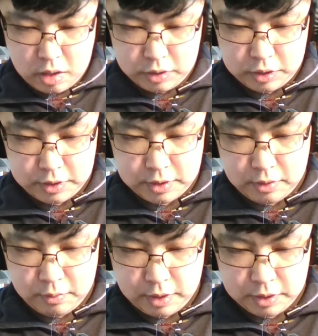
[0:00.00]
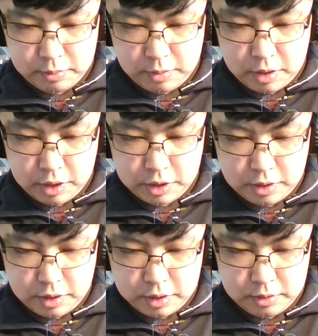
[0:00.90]
just so the wings mirror each
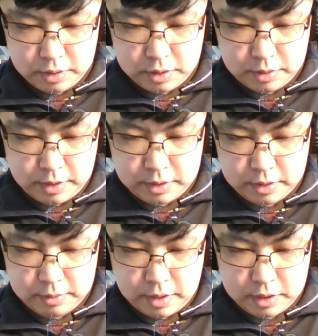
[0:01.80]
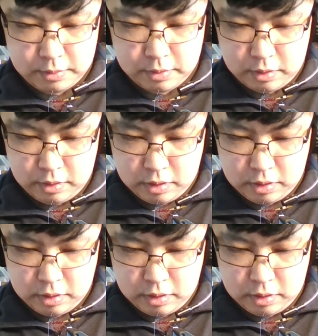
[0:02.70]
other as best as possible.